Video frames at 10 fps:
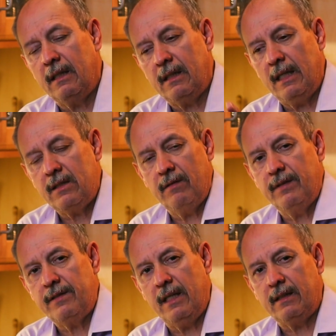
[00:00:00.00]
rest of
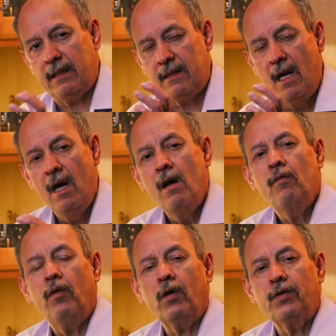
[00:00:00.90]
the sentence,
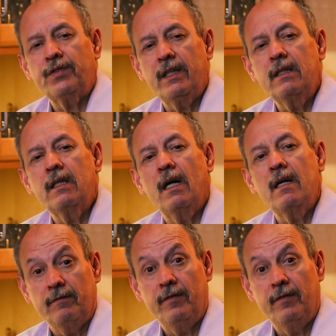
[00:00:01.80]
focus in the